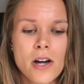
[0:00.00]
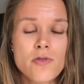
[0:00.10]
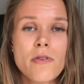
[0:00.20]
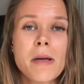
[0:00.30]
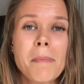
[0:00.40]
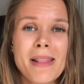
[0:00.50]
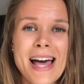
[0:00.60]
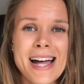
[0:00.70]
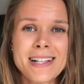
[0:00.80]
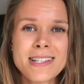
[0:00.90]
growing
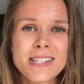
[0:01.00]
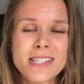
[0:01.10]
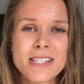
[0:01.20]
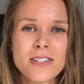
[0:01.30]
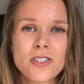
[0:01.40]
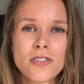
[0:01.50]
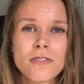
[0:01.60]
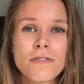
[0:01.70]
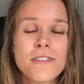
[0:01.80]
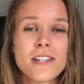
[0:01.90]
plants
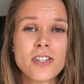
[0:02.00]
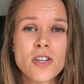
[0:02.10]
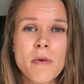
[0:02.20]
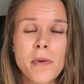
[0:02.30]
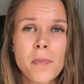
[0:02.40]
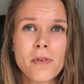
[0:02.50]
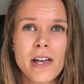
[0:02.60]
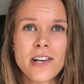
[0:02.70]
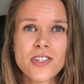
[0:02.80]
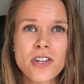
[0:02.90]
to feed the human
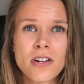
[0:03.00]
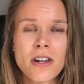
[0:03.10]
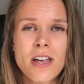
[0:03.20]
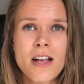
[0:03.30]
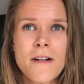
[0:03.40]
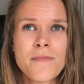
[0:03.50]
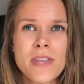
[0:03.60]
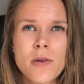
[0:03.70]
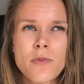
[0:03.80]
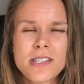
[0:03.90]
population.
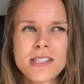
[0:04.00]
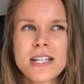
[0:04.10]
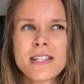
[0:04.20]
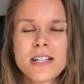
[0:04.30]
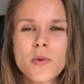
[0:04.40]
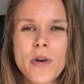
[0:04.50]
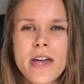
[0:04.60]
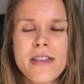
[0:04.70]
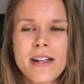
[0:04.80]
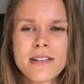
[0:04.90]
It was set in a
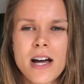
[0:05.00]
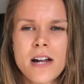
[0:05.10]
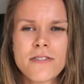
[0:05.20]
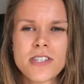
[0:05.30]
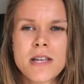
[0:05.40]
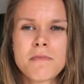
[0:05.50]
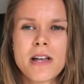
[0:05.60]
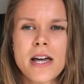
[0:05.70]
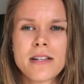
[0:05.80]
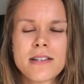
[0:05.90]
way that it kind of seemed
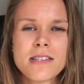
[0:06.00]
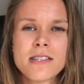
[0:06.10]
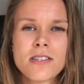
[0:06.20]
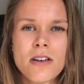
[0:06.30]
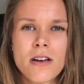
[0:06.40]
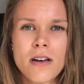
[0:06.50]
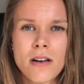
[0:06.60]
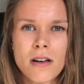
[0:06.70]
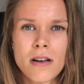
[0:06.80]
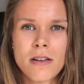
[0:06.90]
like this is
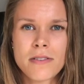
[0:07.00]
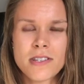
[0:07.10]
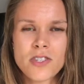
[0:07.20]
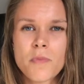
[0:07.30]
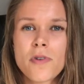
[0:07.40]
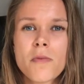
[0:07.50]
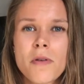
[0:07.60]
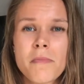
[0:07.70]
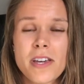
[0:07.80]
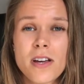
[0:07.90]
the
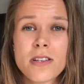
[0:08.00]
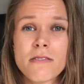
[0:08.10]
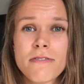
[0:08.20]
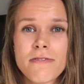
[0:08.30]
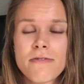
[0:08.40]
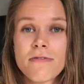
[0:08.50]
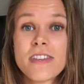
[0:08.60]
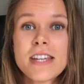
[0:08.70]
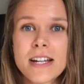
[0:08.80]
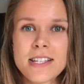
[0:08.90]
problem because of
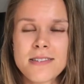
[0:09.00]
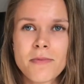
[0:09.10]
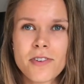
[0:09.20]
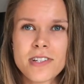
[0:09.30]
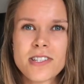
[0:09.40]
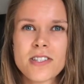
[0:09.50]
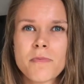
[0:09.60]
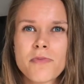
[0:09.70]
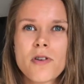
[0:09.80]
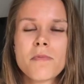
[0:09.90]
veganism, or this is the
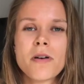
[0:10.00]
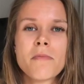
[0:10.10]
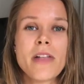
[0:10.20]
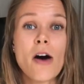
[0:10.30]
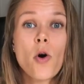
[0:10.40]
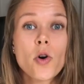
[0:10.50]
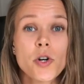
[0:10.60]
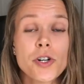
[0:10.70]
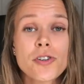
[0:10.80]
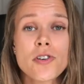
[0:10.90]
problem that
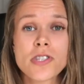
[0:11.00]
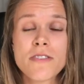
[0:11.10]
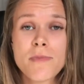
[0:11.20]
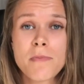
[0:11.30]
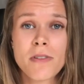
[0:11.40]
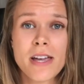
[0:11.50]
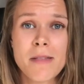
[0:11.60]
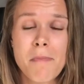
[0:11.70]
occurs if people eat